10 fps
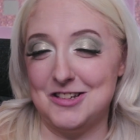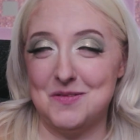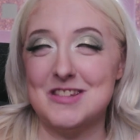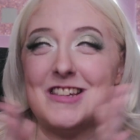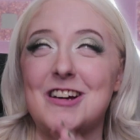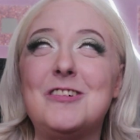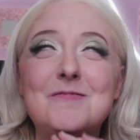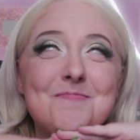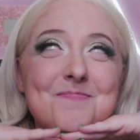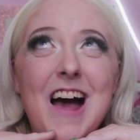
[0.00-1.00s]
so
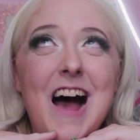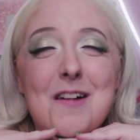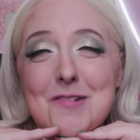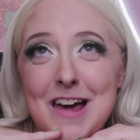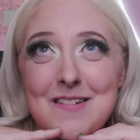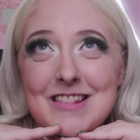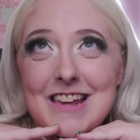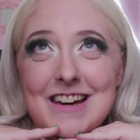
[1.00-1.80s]
I'm okay with it.